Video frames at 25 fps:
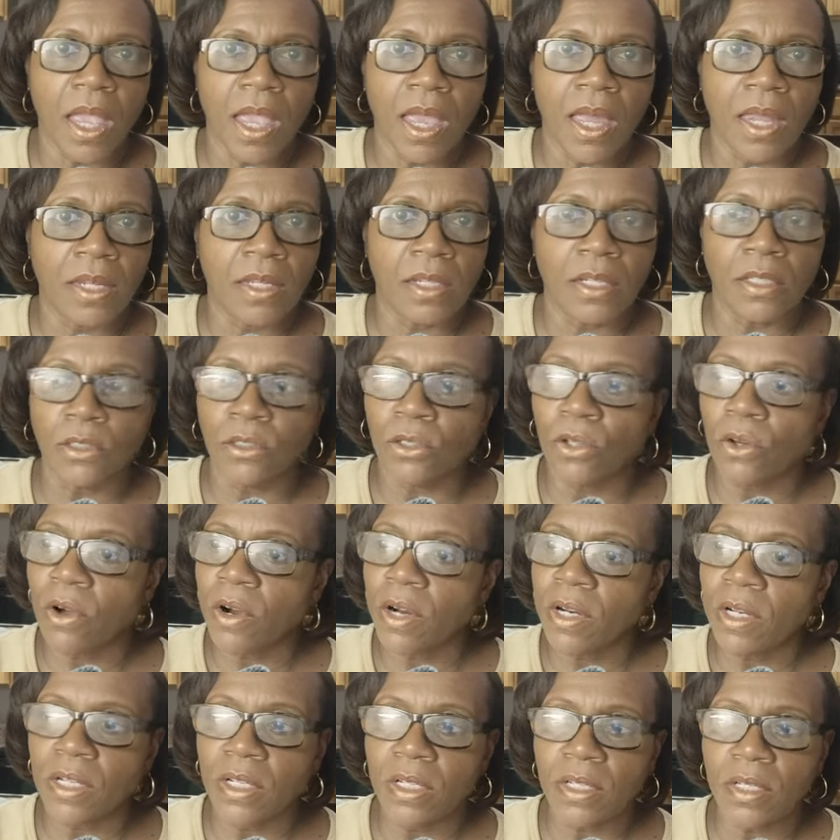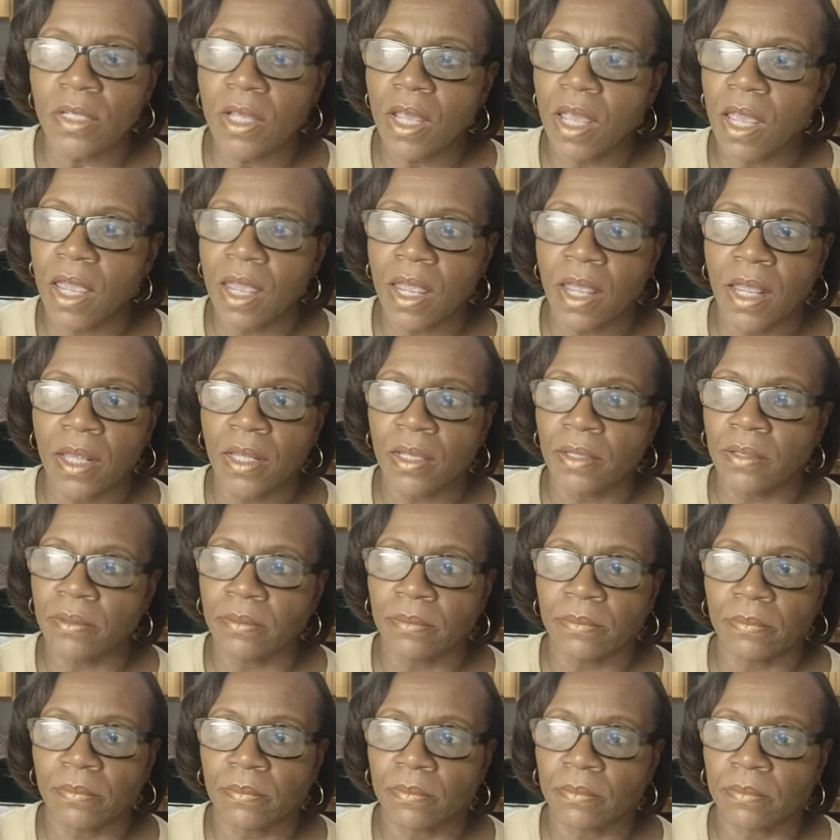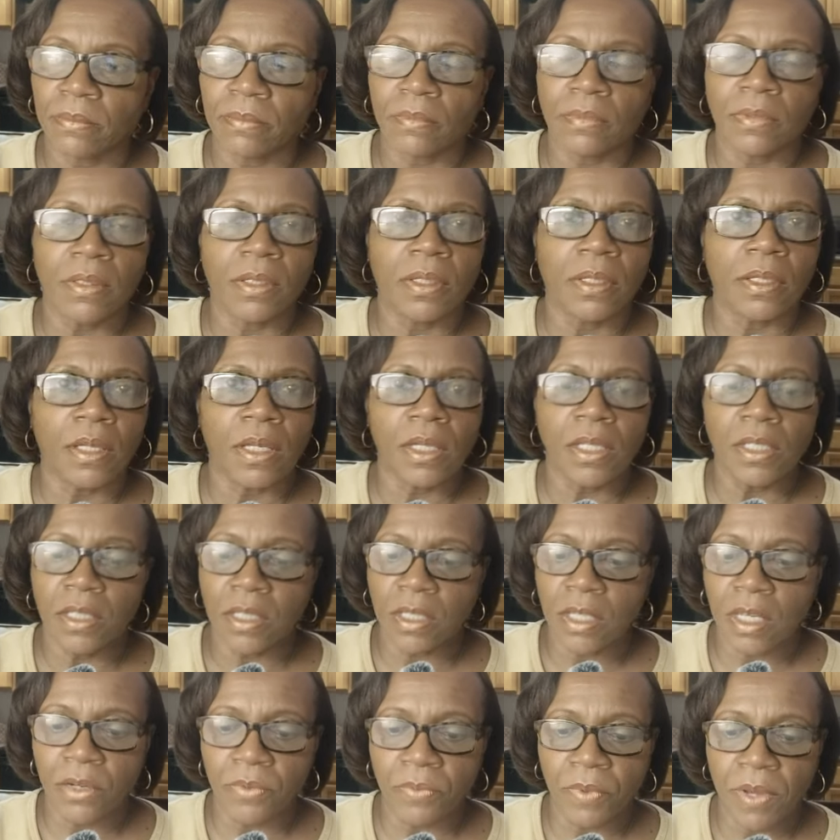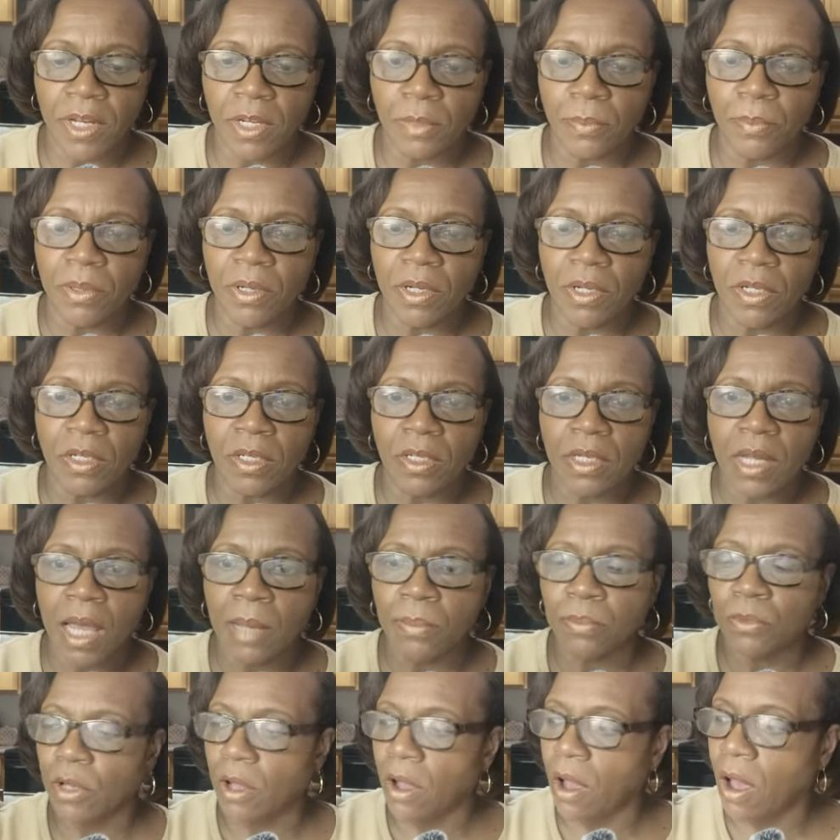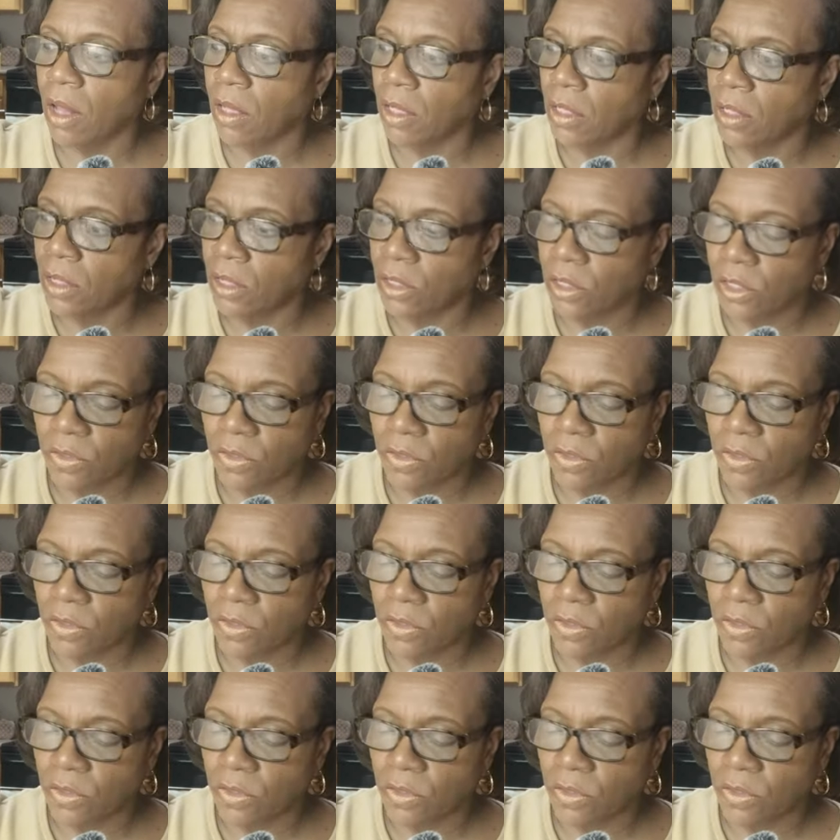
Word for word: And the Lord is saying, he's getting ready to put a stop to all of